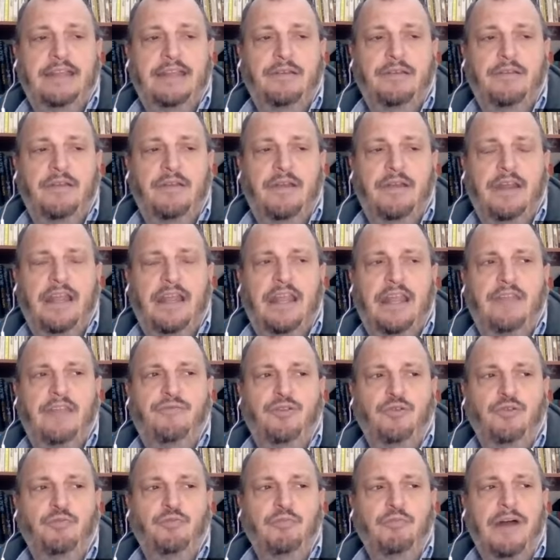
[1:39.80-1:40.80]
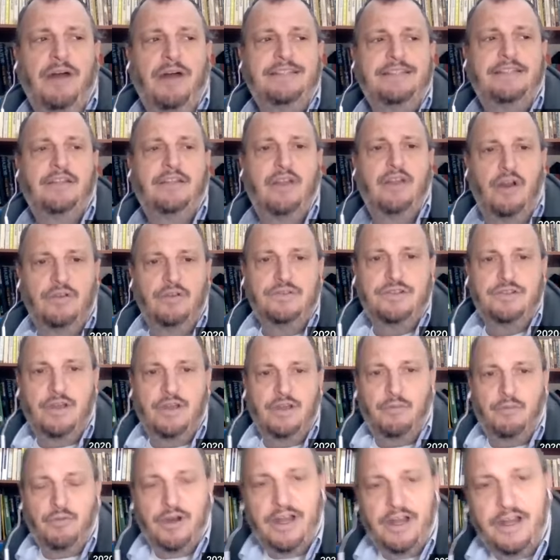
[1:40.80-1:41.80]
if you must go
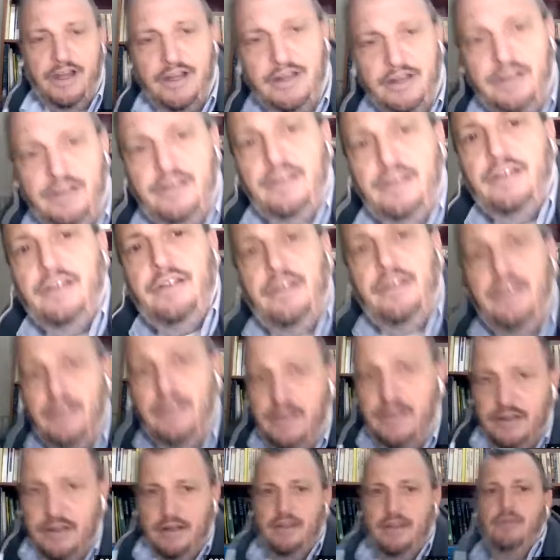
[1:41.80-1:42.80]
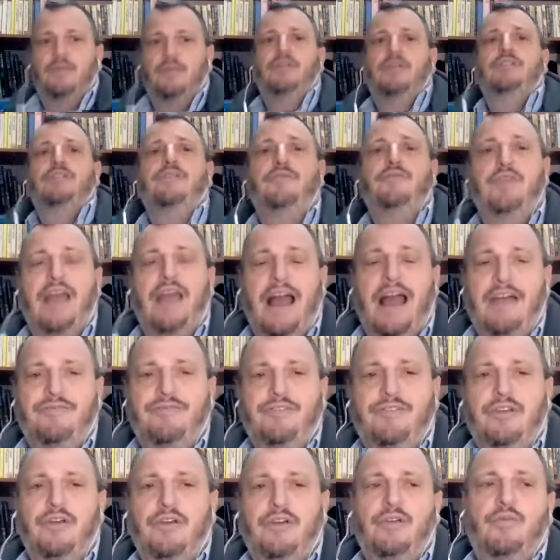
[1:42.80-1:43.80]
somewhere, in other words, if you have
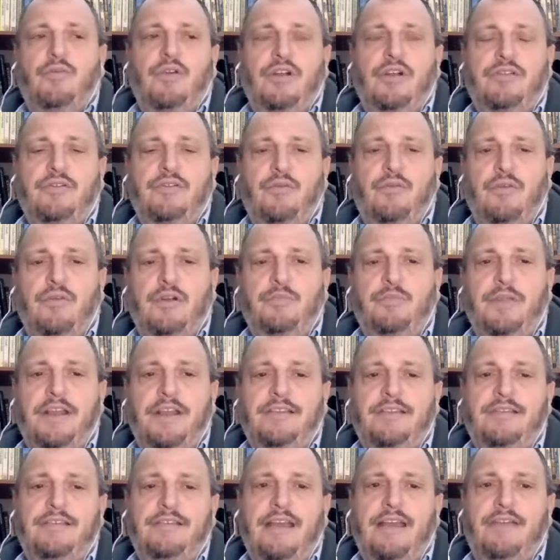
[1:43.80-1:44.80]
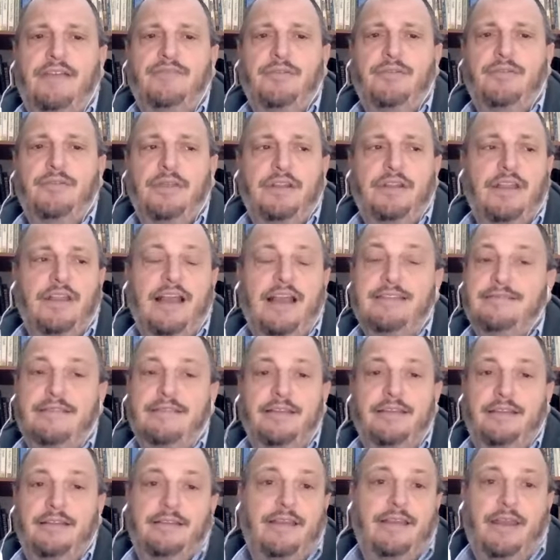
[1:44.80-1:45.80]
to go to work, so workplaces have to be less
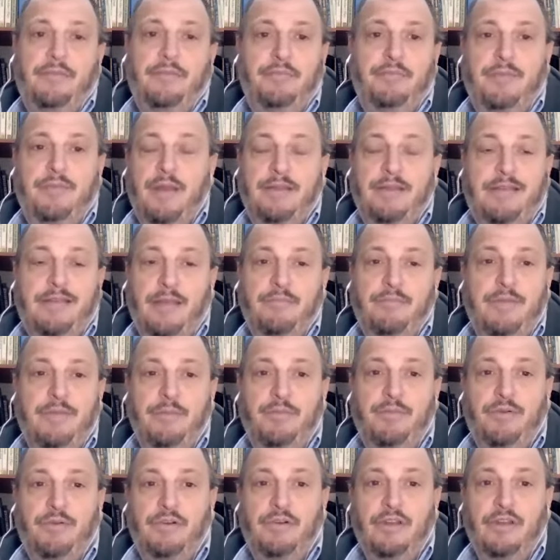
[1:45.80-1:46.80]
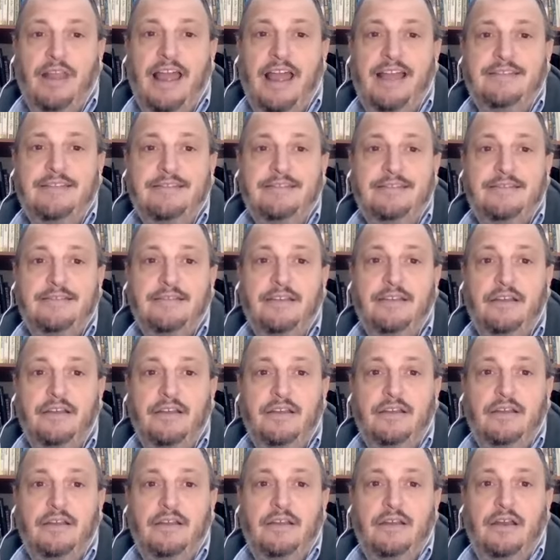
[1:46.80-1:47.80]
than 10 people or less.
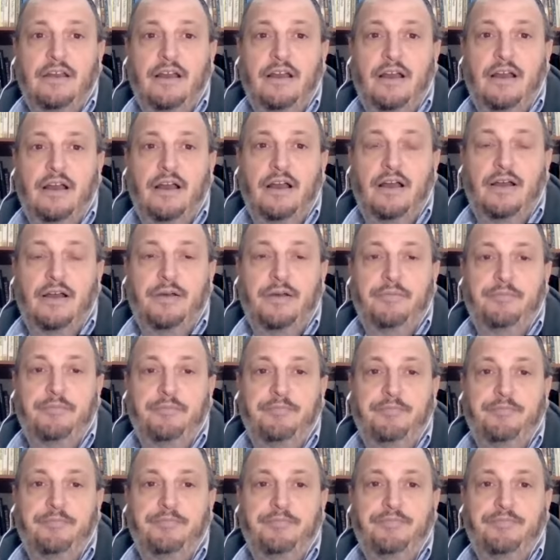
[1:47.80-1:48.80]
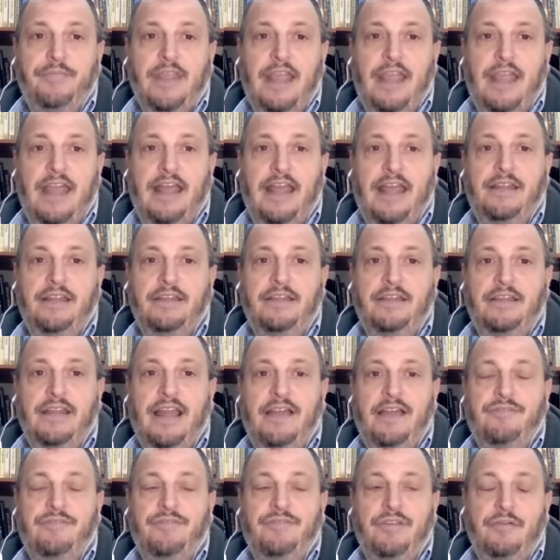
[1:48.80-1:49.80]
And you
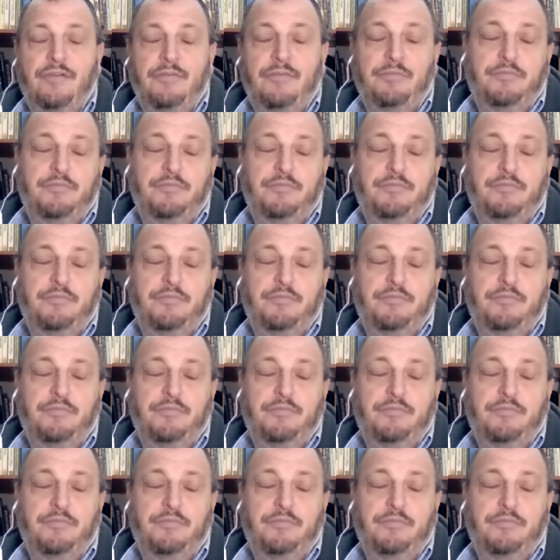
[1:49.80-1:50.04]
have to